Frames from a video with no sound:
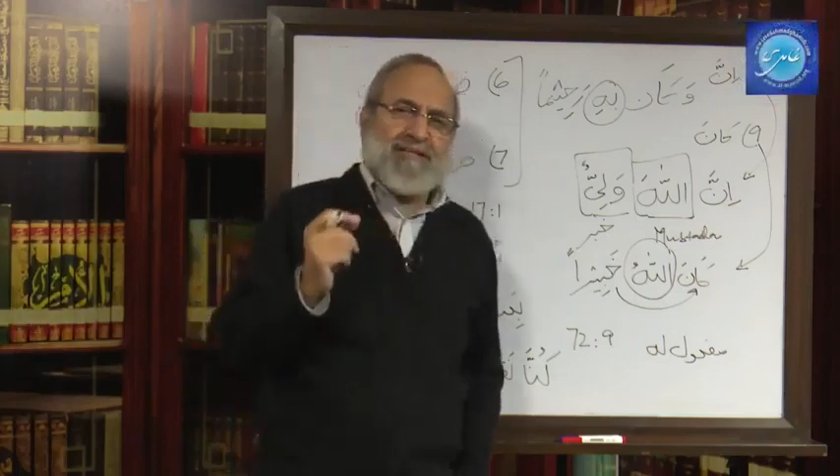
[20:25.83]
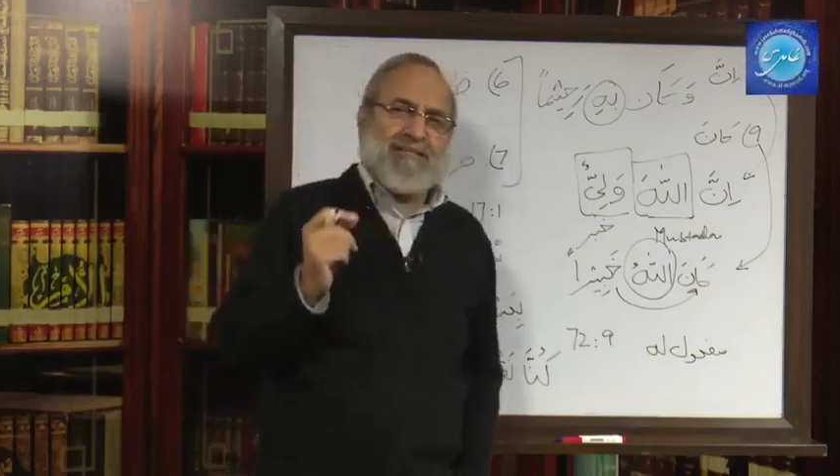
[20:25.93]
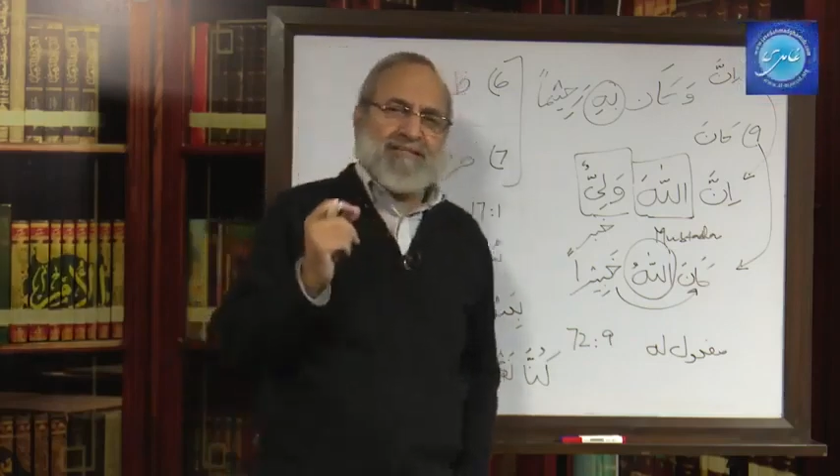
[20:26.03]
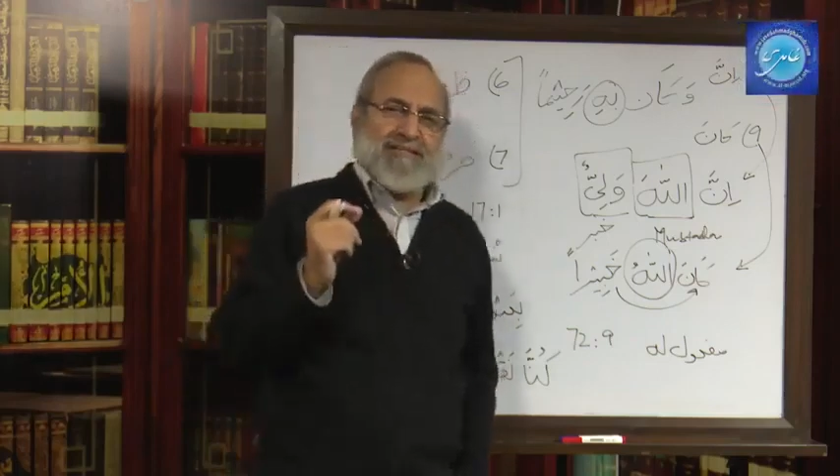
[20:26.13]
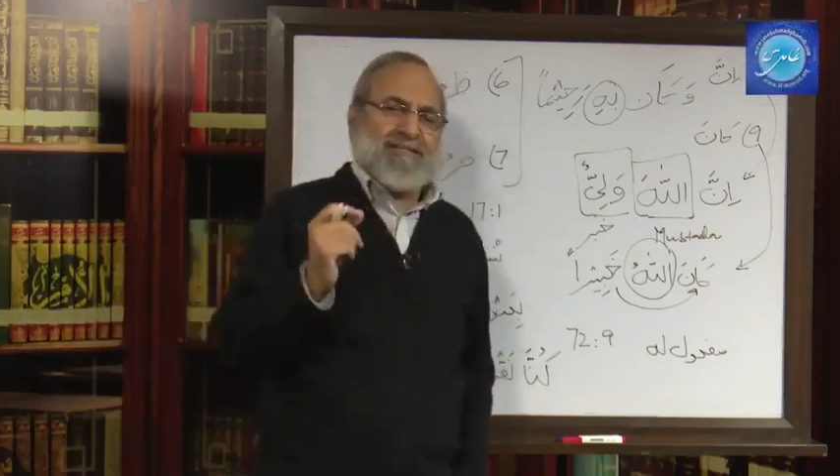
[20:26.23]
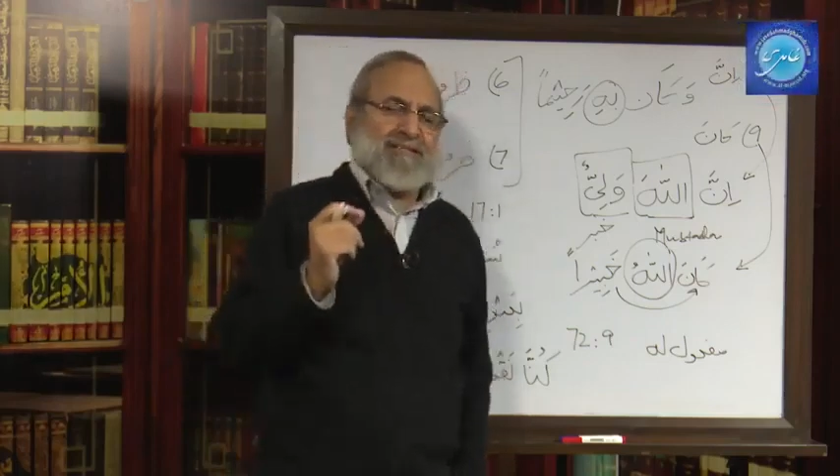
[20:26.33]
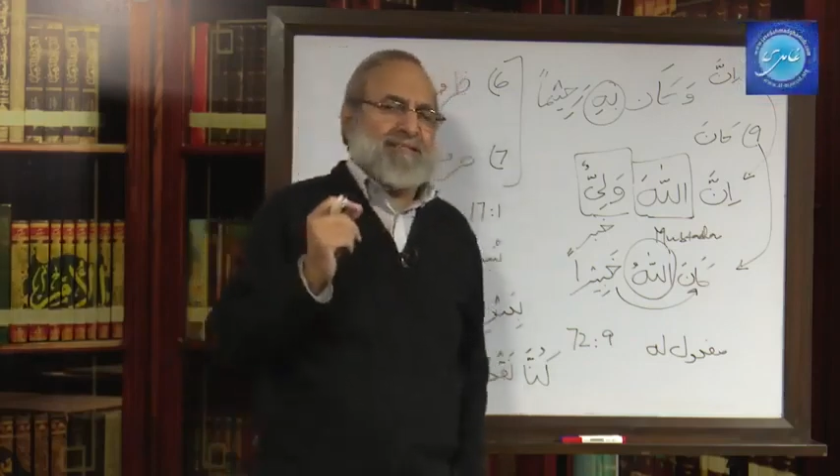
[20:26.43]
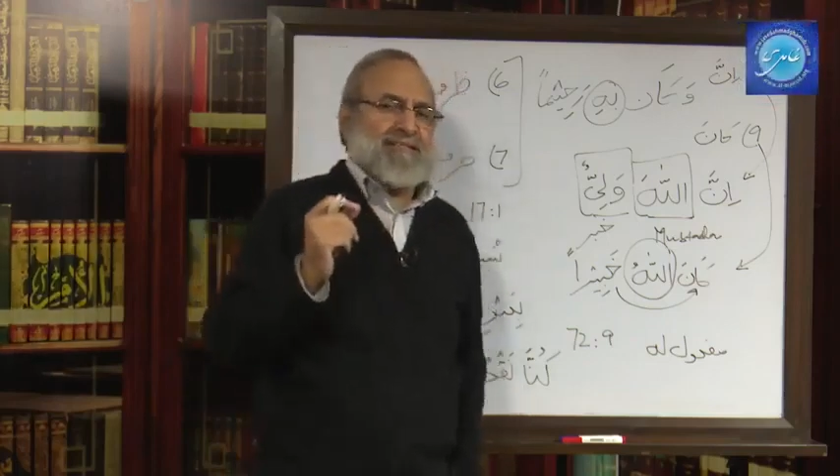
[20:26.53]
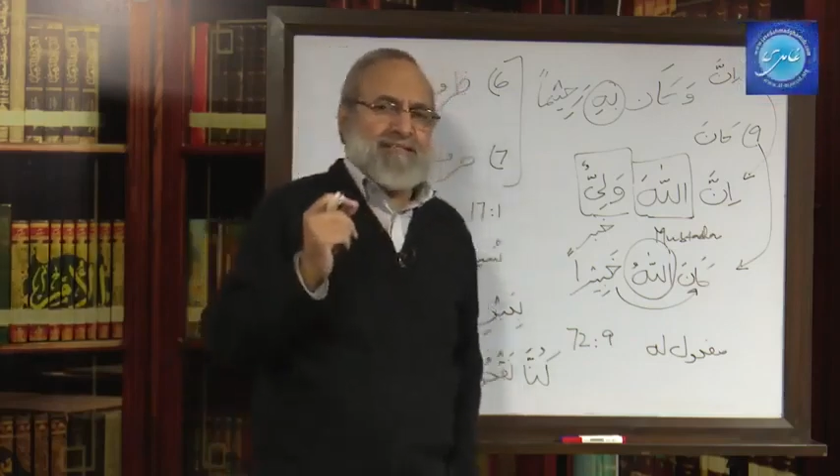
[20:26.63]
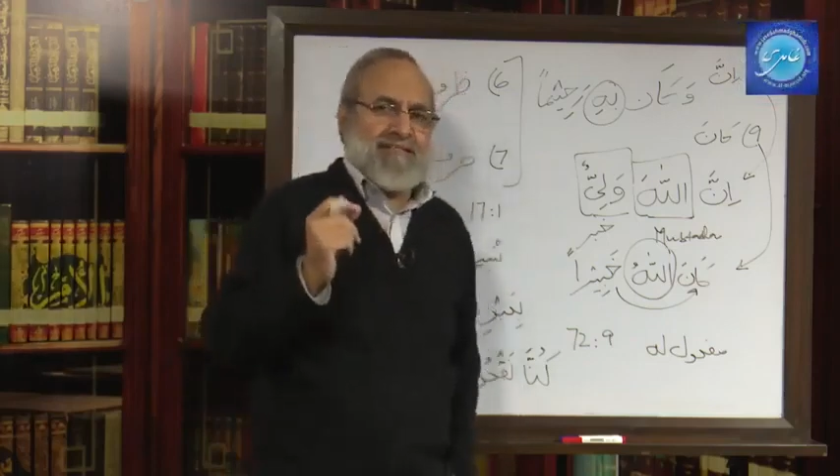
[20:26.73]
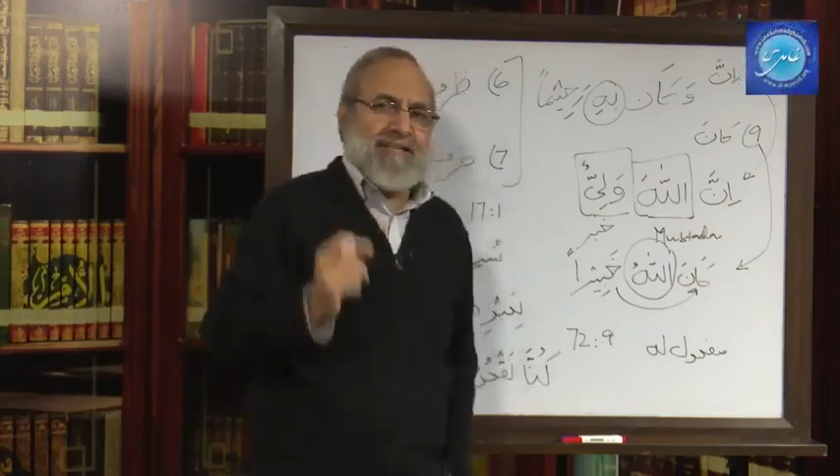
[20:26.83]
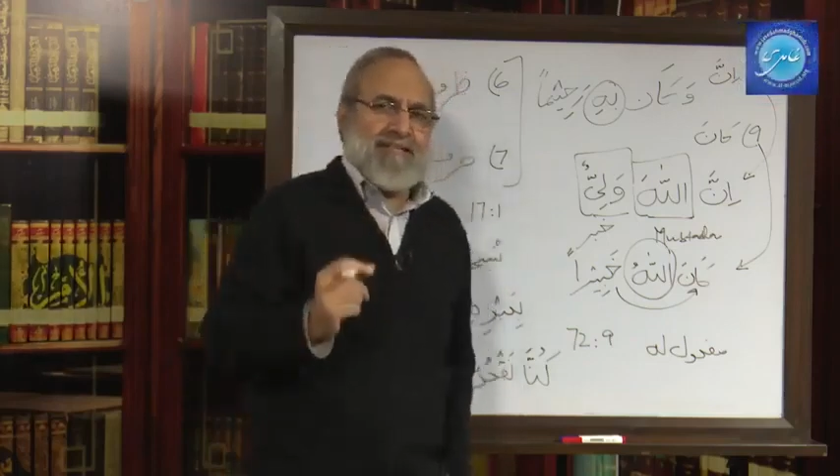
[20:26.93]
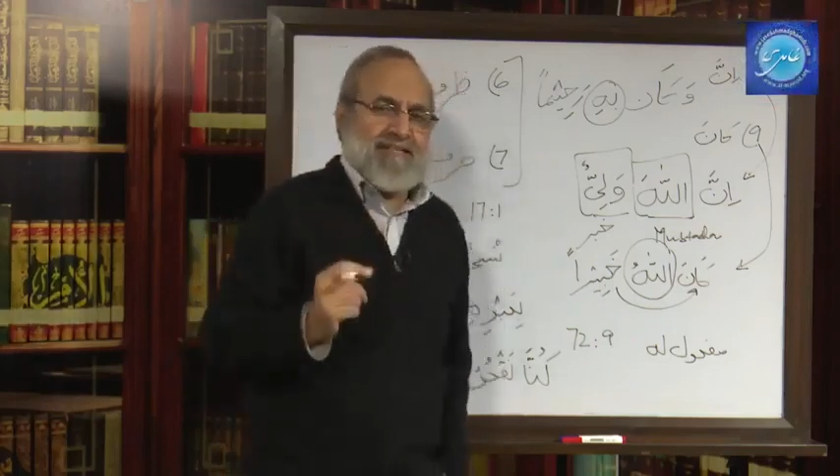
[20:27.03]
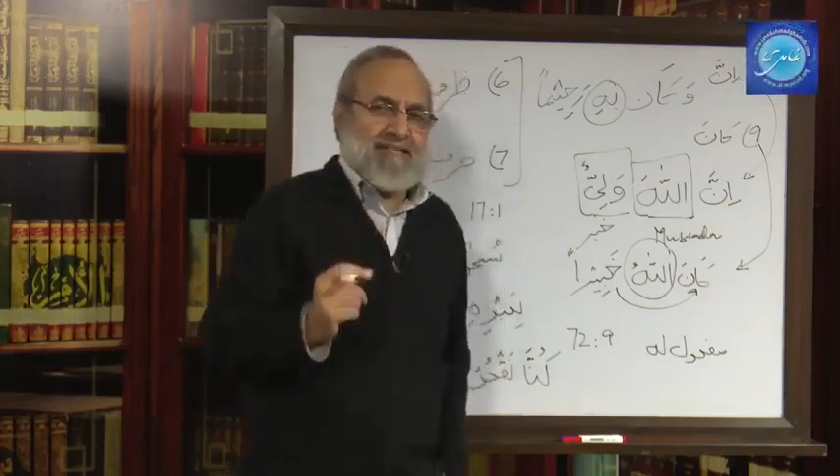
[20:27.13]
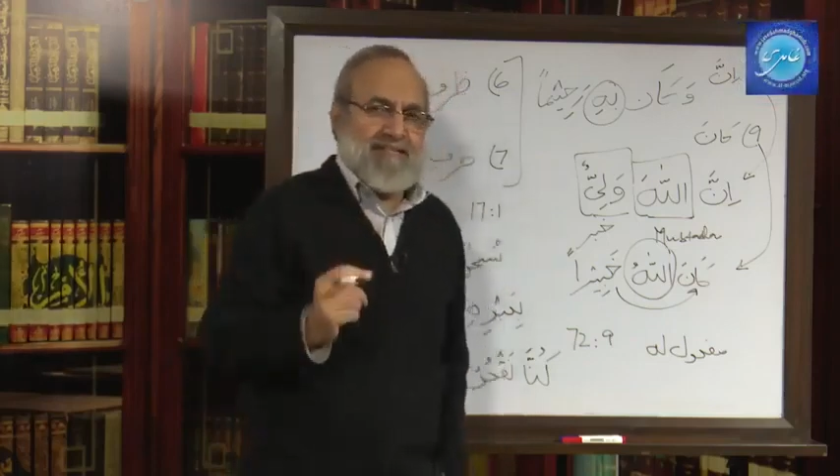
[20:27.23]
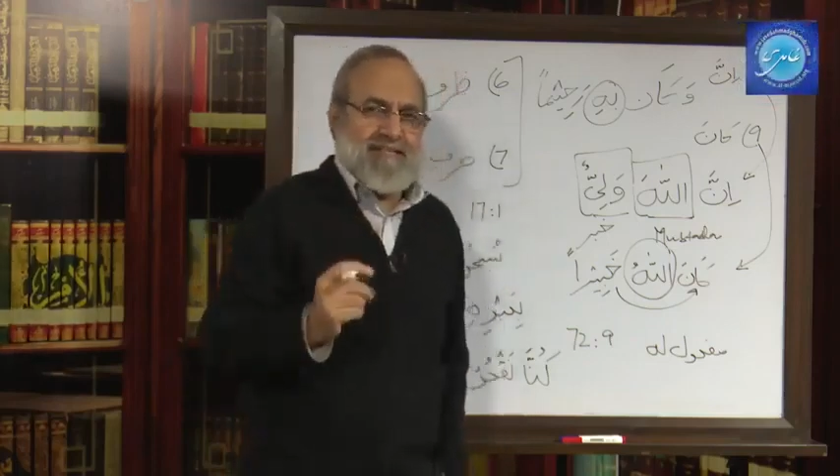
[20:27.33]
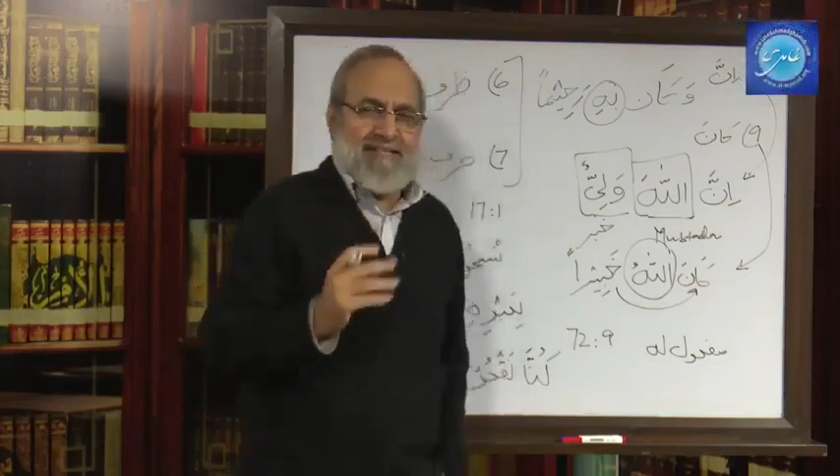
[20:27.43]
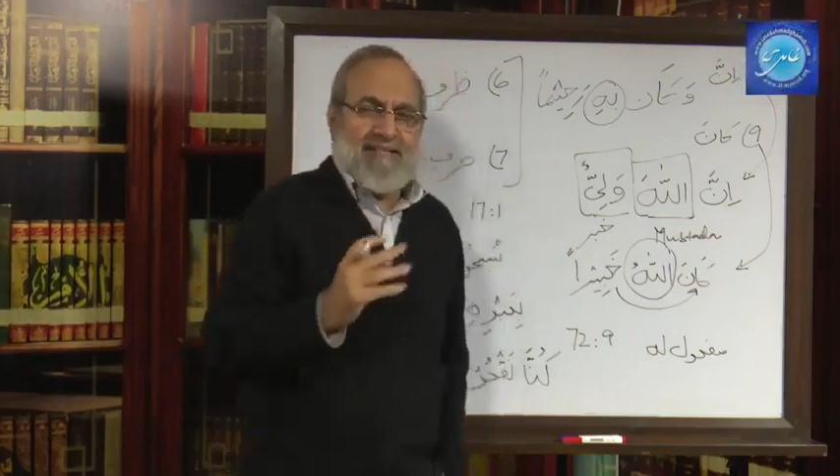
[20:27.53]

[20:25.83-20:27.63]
in this sentence